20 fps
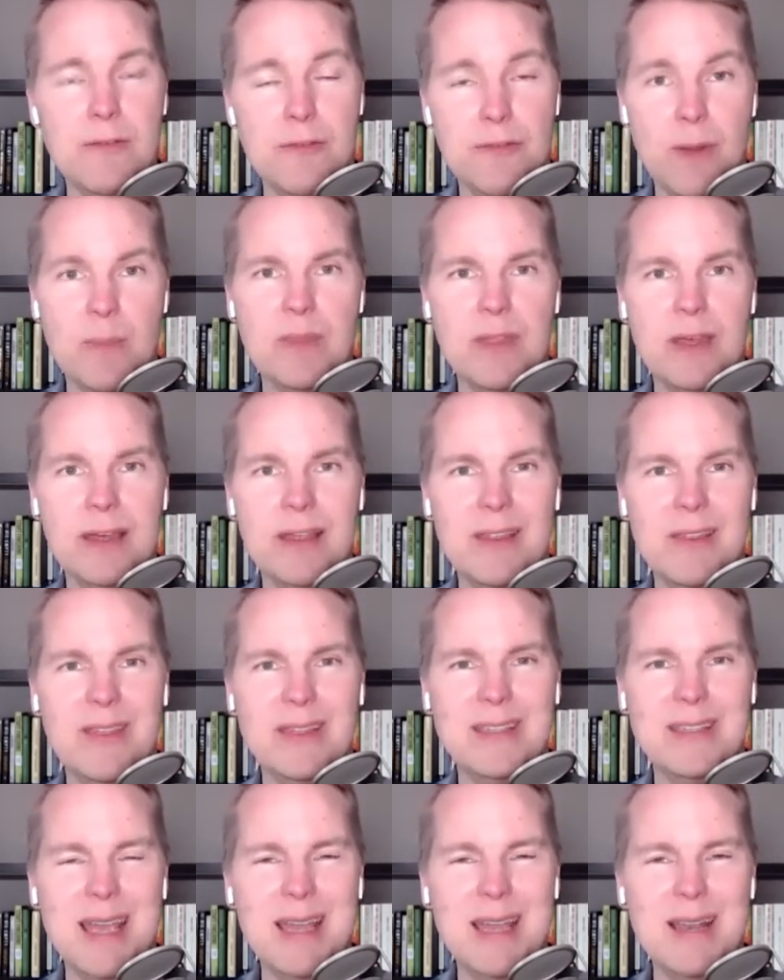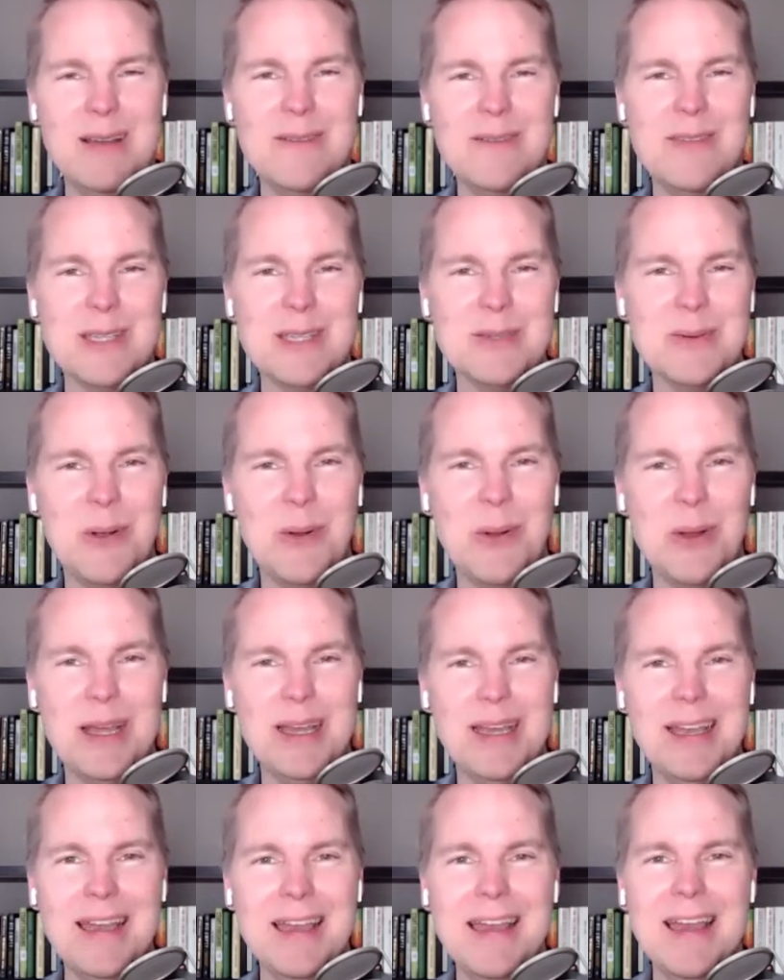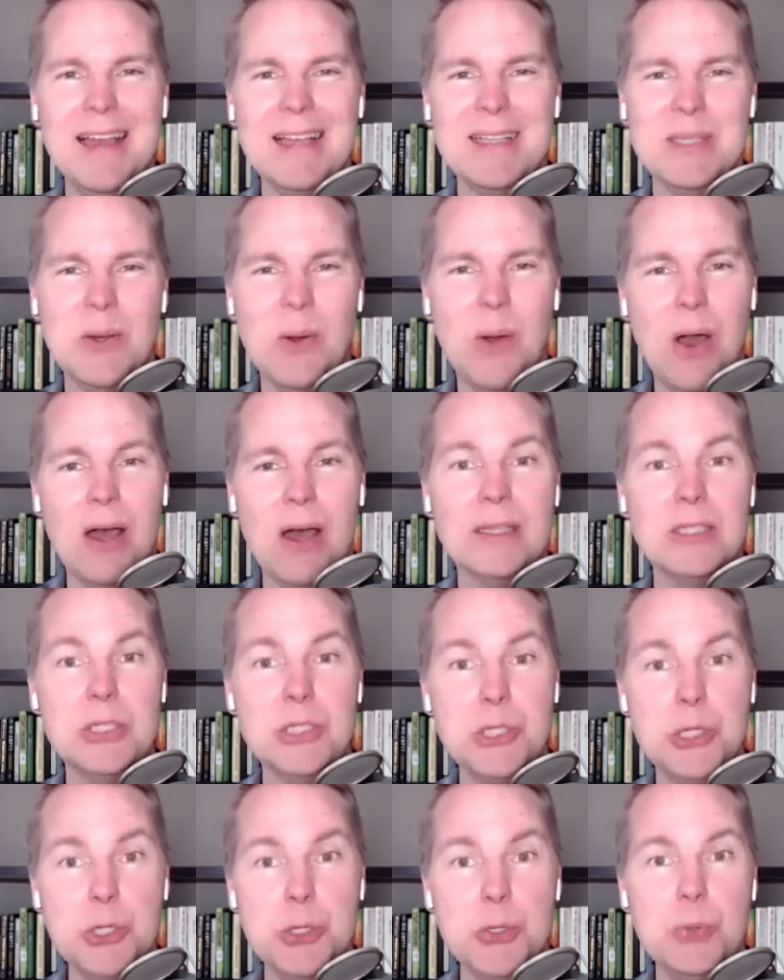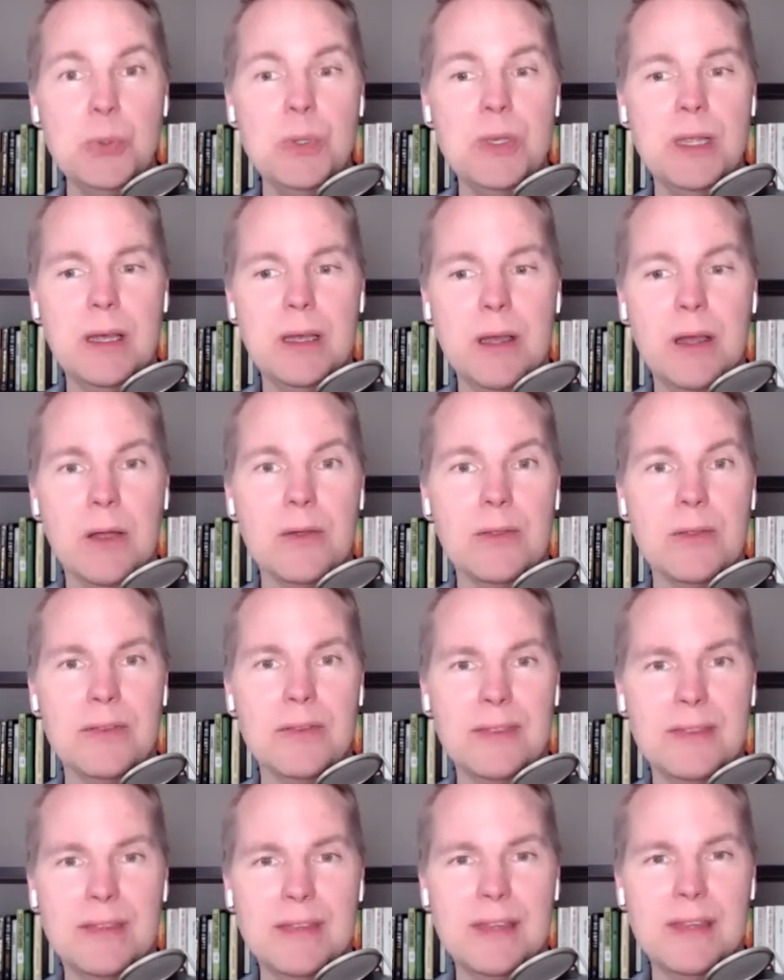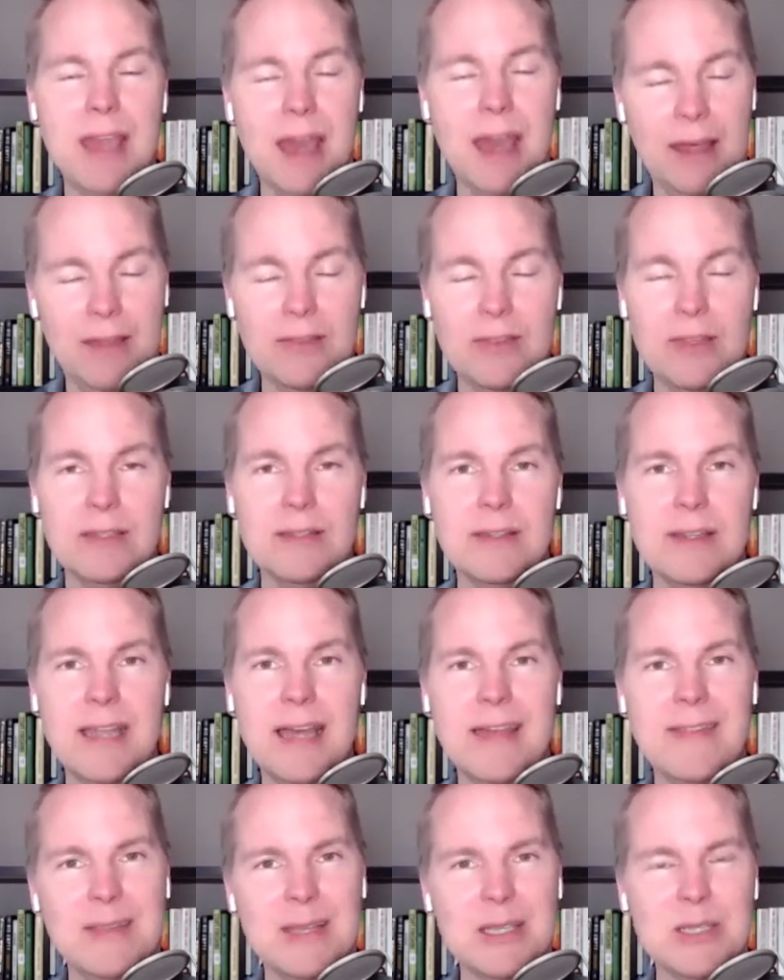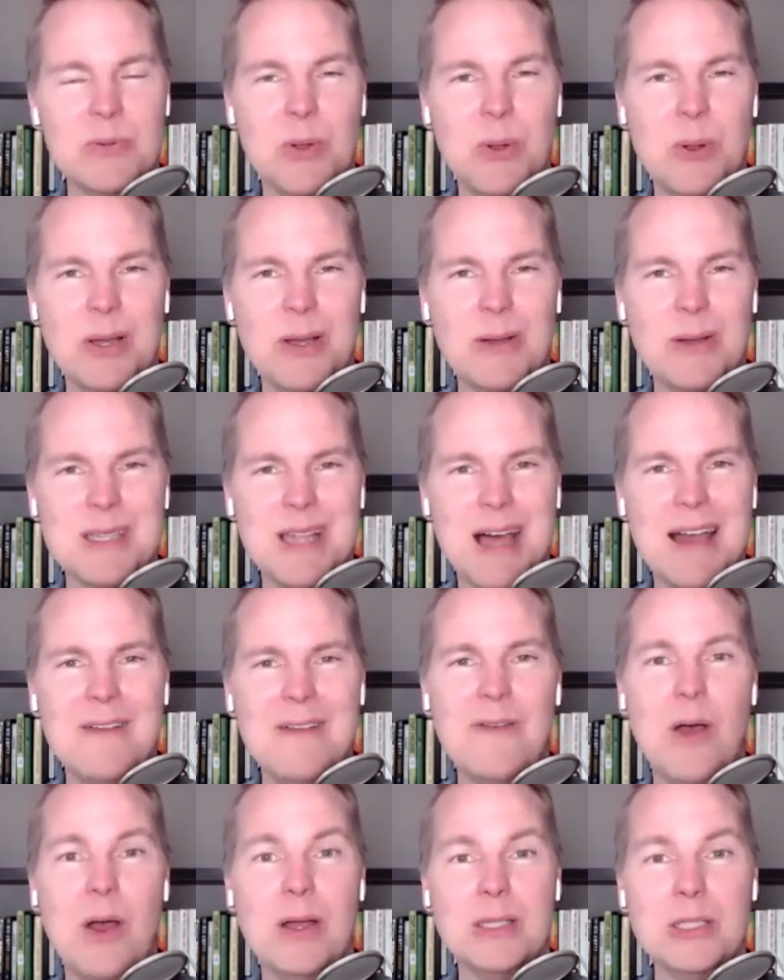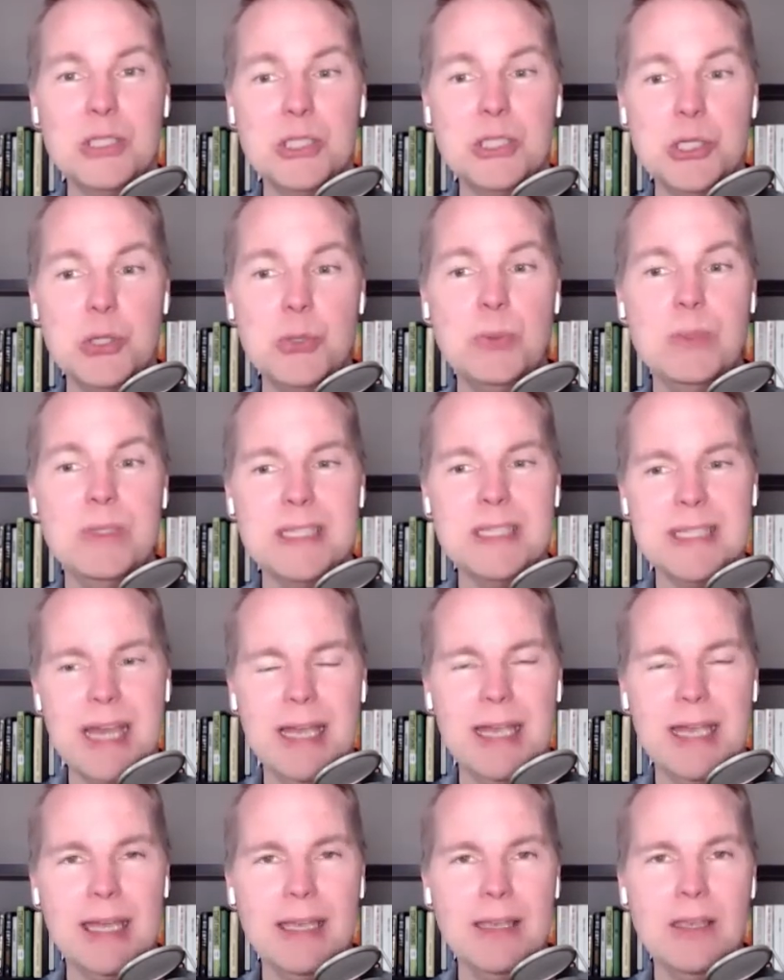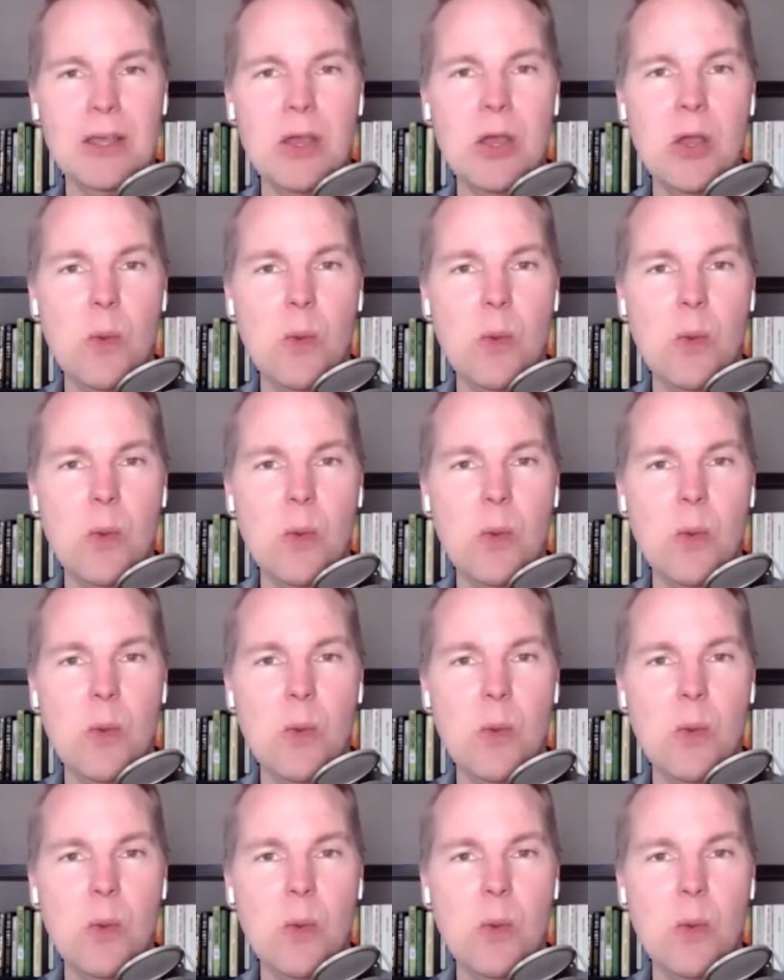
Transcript: from the date of this recording, so on June, or yeah, the day that this recording goes live, on June 2nd,